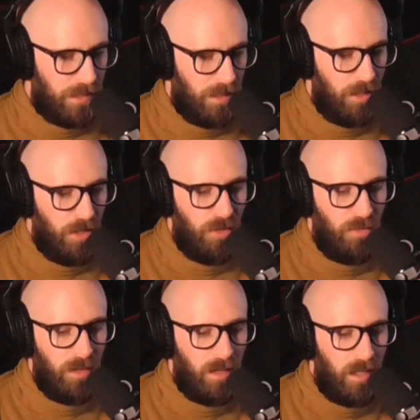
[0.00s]
So,
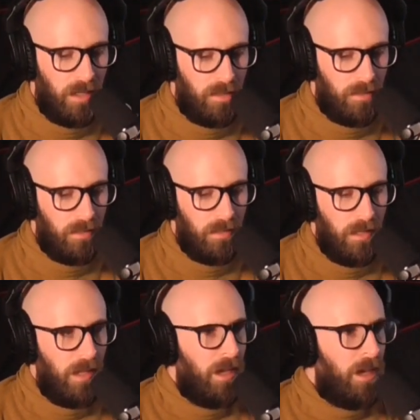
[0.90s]
like,
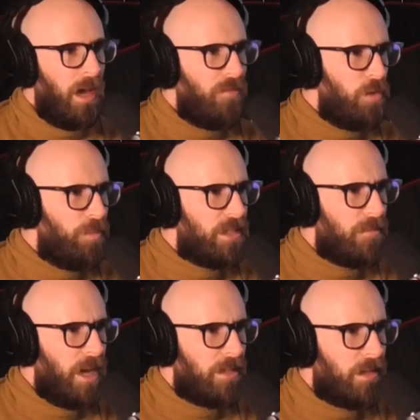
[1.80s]
have you been to
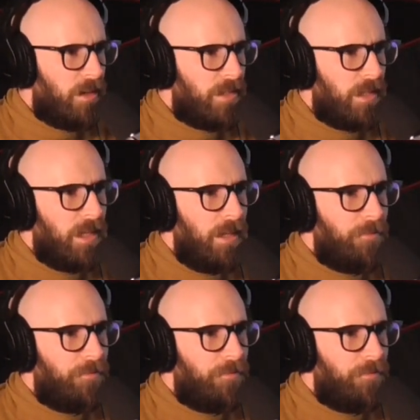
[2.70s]
Mexico City?